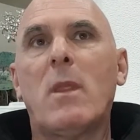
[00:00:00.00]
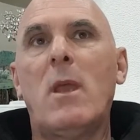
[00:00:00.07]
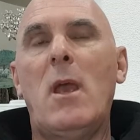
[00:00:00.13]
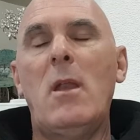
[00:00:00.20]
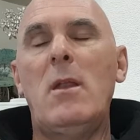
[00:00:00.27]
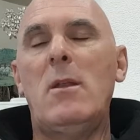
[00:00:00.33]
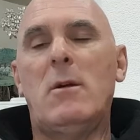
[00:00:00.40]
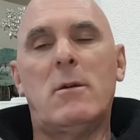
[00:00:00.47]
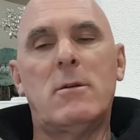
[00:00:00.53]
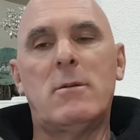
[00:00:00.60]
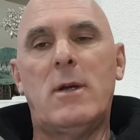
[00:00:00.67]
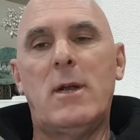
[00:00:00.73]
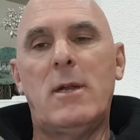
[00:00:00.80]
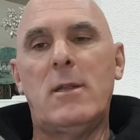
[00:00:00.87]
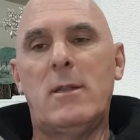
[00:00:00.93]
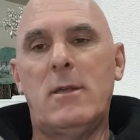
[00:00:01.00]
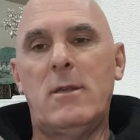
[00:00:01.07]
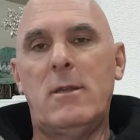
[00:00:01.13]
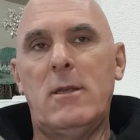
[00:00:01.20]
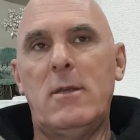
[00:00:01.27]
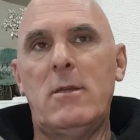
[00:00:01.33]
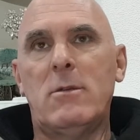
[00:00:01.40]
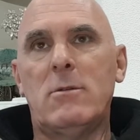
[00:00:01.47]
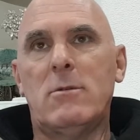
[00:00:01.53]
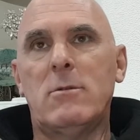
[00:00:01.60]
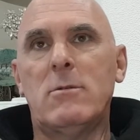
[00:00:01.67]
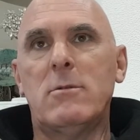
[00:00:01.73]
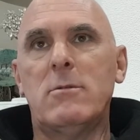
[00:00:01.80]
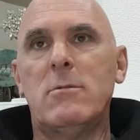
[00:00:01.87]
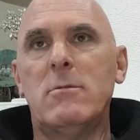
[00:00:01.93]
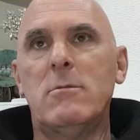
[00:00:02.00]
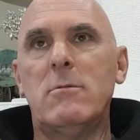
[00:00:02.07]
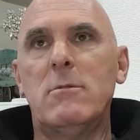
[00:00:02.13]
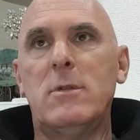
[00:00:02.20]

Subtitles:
Any dog trainer that you talk to